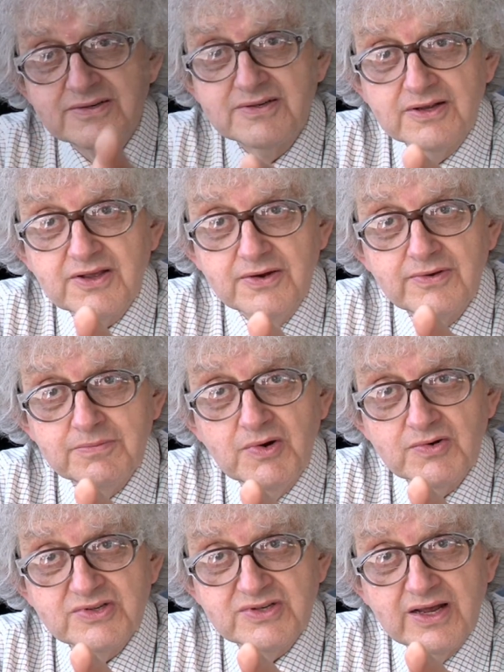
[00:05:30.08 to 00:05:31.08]
zirconium
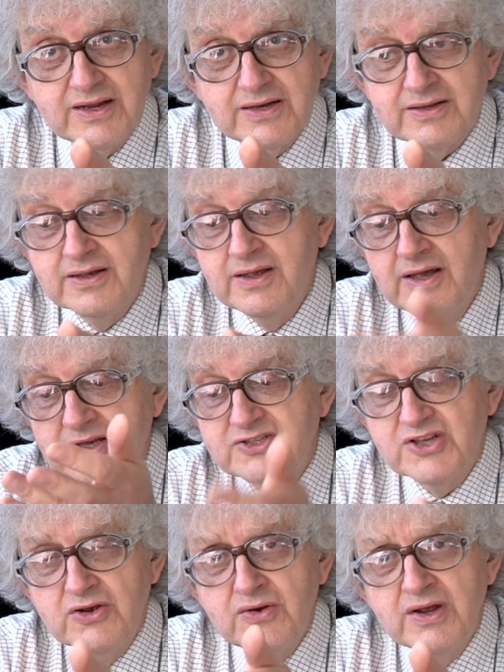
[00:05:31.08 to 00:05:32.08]
oxide.
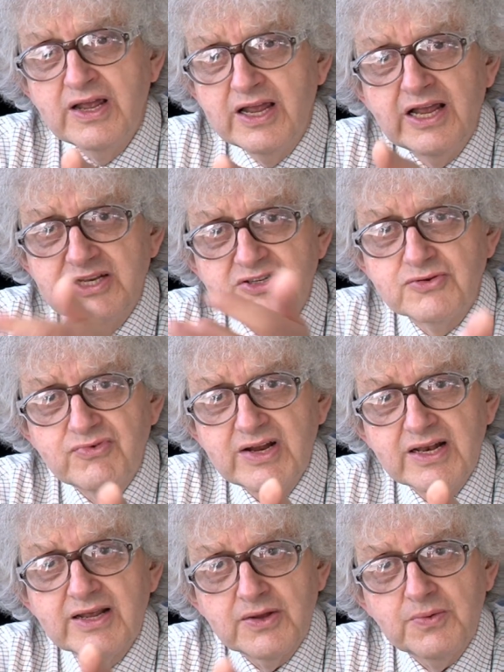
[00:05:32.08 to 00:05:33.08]
So it's a
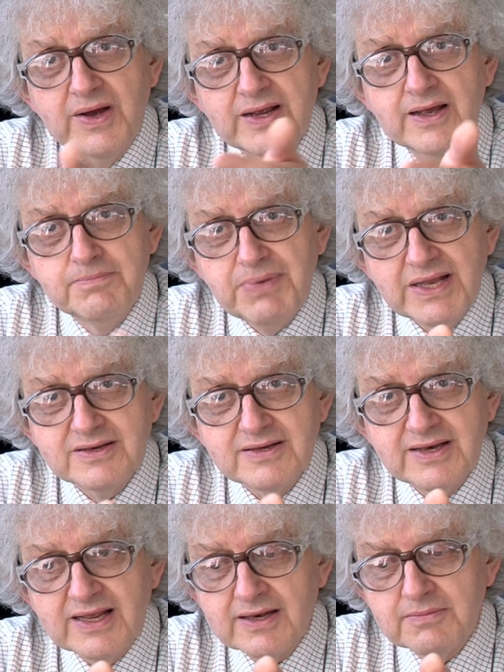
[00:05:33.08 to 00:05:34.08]
really quite
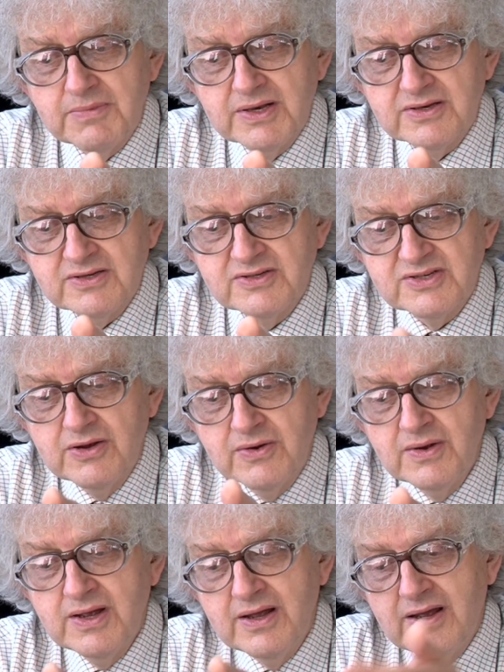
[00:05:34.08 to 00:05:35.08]
abundant element. So
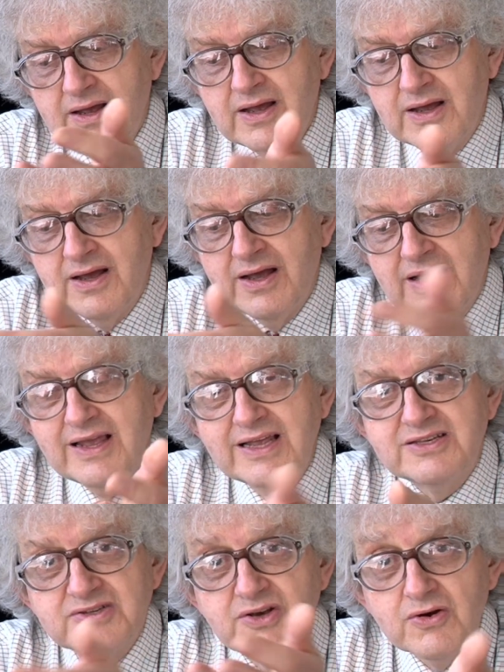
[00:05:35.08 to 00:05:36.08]

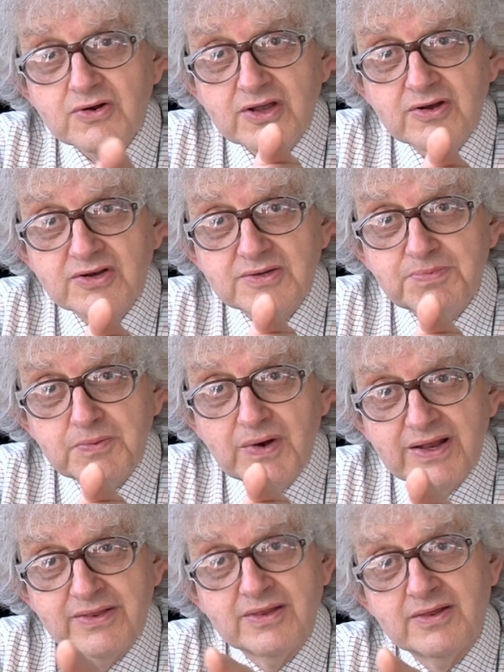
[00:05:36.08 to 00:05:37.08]
it's not going to be
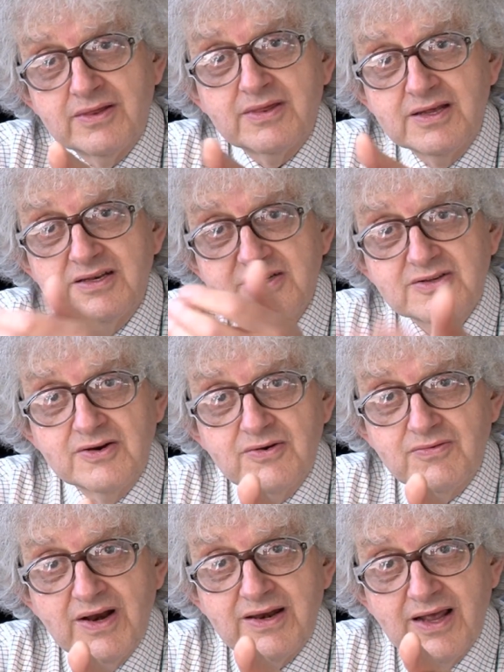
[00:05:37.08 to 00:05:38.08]
one that is going
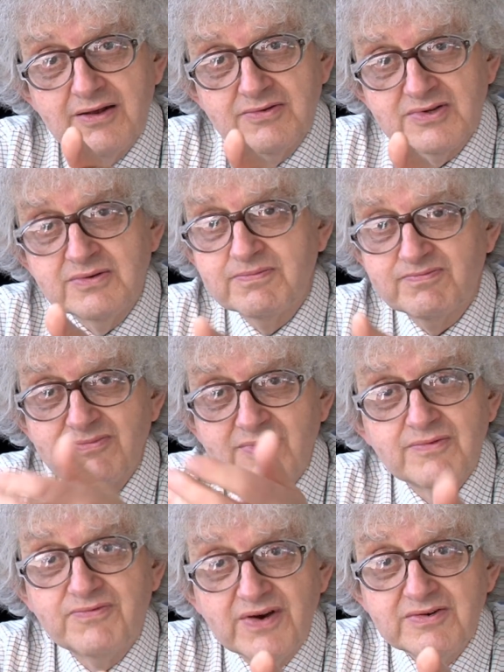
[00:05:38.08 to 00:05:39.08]
to run out
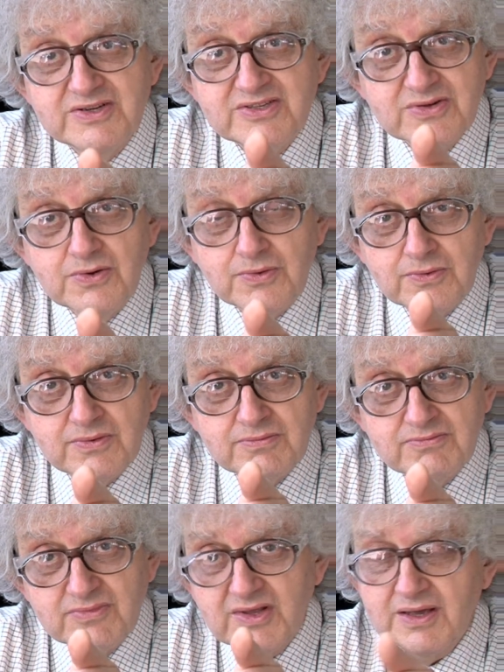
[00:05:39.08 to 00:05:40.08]
very soon
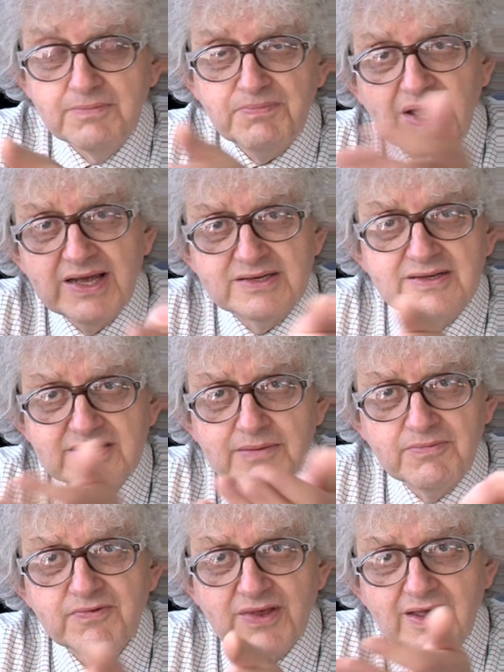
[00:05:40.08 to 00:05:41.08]
compared to
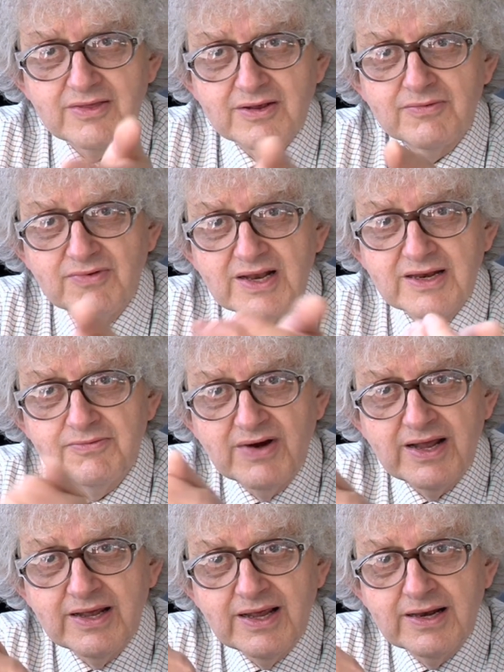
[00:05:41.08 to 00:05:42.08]
some of the other really rare